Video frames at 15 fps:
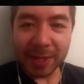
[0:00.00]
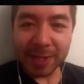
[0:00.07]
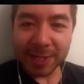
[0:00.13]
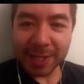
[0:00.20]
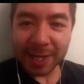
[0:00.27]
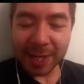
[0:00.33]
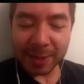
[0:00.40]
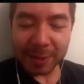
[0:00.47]

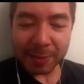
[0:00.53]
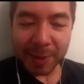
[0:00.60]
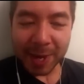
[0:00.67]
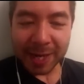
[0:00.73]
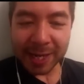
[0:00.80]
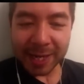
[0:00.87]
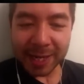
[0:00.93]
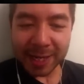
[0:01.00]
times
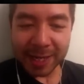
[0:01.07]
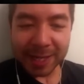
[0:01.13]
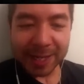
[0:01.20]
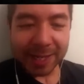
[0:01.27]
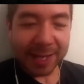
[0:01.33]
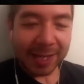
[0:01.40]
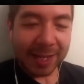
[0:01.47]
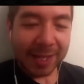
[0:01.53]
mining,
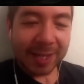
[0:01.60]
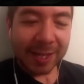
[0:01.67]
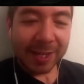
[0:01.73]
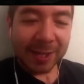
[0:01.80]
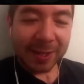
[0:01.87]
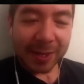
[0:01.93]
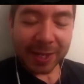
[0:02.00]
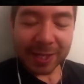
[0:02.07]

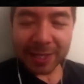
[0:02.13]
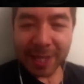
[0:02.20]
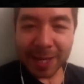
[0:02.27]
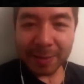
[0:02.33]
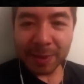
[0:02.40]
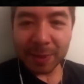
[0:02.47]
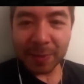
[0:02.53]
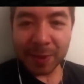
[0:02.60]
crazy
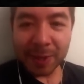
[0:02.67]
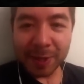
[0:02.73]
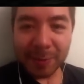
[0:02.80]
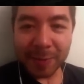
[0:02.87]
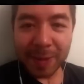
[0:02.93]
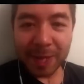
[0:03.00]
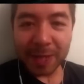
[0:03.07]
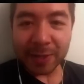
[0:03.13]
times in Wurm,
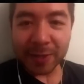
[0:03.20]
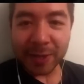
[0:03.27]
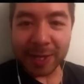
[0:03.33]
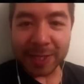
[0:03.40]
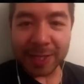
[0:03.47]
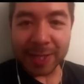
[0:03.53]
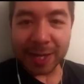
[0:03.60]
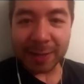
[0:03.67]
and
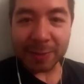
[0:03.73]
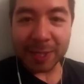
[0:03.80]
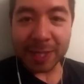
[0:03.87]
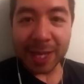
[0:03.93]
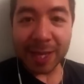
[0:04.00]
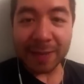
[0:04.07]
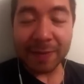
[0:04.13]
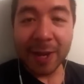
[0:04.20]
crazy times in
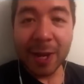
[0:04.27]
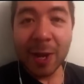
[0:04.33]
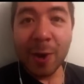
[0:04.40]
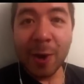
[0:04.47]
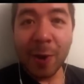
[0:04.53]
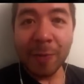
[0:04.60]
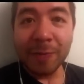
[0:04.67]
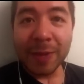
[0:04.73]
life.
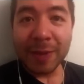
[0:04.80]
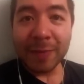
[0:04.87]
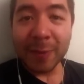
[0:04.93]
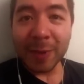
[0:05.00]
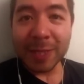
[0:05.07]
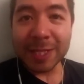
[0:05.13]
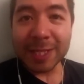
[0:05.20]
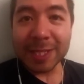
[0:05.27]
Hopefully
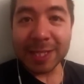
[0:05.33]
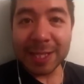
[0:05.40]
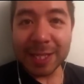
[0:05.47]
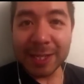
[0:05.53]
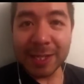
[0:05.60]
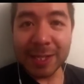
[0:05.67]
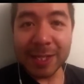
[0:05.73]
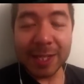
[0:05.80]
everyone
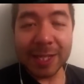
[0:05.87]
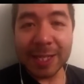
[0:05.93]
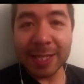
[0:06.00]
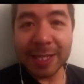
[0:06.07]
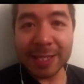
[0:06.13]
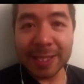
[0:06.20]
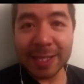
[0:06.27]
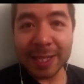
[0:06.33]
still
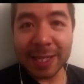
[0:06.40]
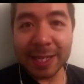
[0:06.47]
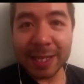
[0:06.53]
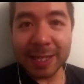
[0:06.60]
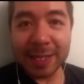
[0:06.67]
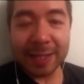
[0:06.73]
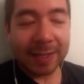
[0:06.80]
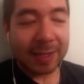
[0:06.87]
is
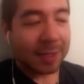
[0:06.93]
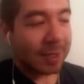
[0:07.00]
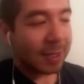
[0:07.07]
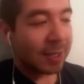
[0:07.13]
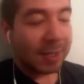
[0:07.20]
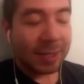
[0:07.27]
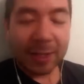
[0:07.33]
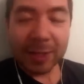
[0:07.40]

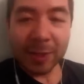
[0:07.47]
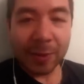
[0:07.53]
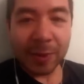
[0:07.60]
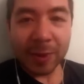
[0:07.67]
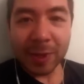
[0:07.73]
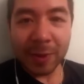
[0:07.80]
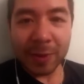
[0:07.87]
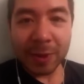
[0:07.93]

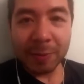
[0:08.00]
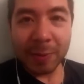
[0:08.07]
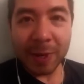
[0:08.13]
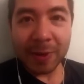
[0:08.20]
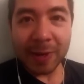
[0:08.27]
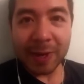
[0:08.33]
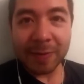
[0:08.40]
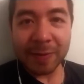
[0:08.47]
going
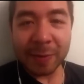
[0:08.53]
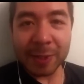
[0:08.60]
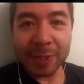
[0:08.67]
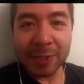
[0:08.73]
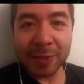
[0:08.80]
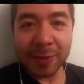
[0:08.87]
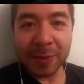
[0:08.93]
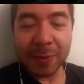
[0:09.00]
about. Everyone's
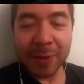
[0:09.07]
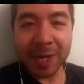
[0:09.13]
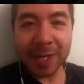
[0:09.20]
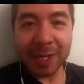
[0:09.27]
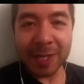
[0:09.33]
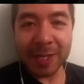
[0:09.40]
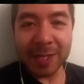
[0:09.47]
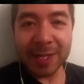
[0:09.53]
doing
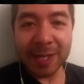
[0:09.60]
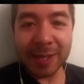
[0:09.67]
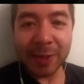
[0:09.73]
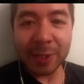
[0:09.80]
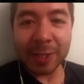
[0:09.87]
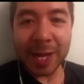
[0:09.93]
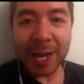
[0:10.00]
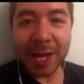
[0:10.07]
well in the
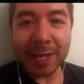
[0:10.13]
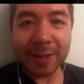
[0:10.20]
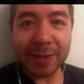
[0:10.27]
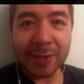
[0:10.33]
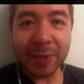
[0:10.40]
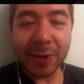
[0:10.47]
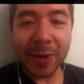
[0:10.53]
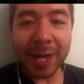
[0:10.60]
chat.
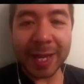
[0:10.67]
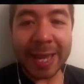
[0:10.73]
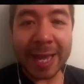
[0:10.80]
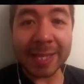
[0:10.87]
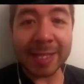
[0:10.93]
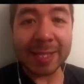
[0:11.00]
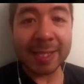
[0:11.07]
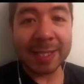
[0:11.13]
Sorry, I can't
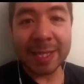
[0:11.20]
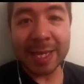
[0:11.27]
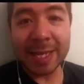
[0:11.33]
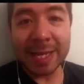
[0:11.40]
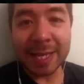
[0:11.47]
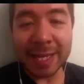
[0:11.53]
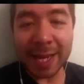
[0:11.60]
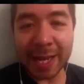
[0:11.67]

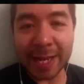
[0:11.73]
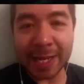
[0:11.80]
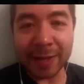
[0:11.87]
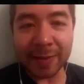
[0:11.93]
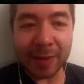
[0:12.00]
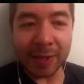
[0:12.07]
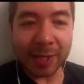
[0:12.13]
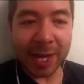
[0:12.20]
see any of
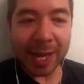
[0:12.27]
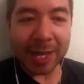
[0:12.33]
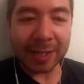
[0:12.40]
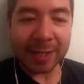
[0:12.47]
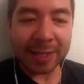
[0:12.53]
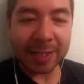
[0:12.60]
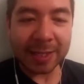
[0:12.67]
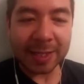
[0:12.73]
the chat.
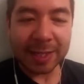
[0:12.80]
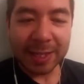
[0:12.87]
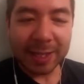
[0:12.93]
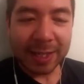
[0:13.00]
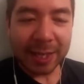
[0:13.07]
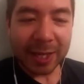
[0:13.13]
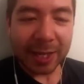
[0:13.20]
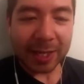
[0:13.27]

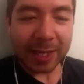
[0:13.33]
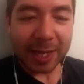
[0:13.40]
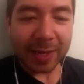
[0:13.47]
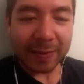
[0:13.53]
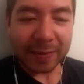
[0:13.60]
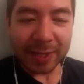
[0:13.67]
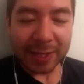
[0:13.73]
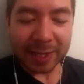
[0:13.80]
You're gonna
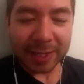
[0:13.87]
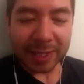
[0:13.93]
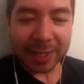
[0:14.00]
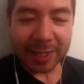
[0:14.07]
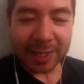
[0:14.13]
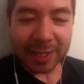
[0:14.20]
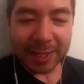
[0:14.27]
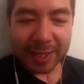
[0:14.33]
have to.
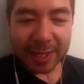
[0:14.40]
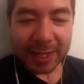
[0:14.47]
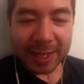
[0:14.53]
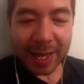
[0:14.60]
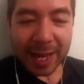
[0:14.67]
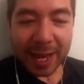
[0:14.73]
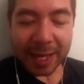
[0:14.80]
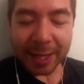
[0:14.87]

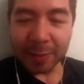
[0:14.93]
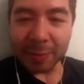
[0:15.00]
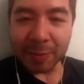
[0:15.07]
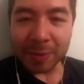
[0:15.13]
Adam's